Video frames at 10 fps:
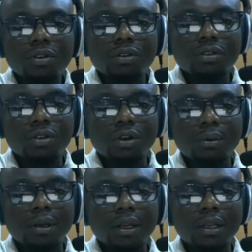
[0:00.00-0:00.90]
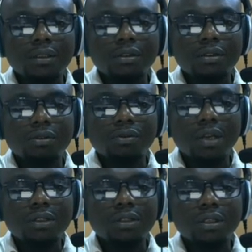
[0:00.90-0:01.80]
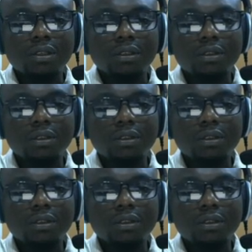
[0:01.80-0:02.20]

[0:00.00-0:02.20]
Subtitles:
sorry about that, we now say